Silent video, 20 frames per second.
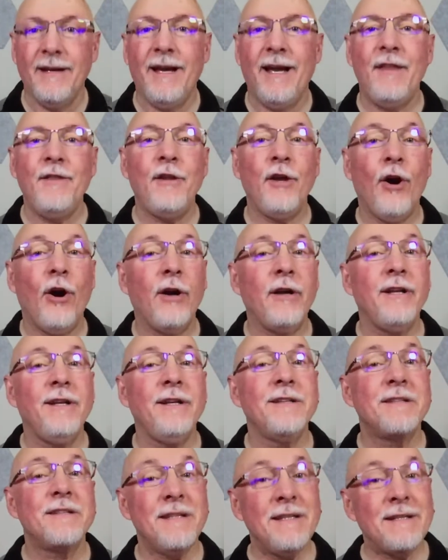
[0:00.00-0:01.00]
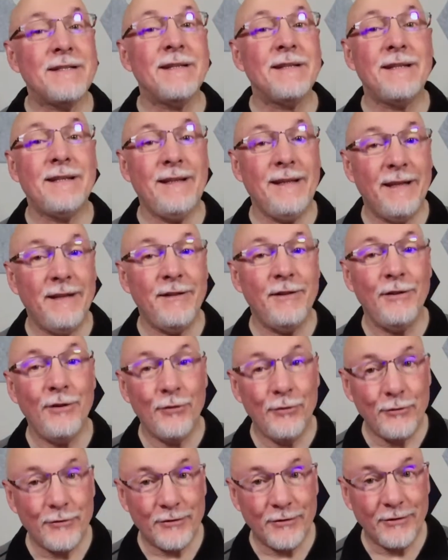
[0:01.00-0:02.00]
And the audience isn't the end
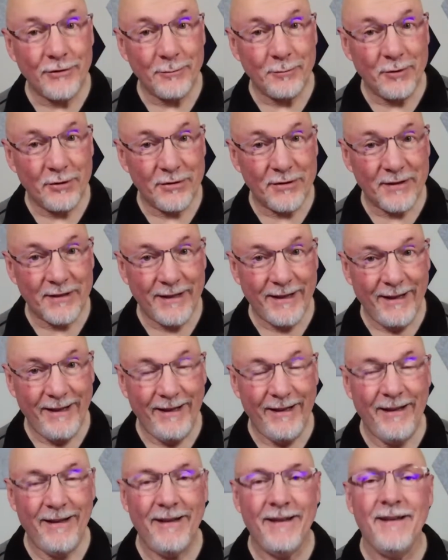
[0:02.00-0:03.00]
user per se.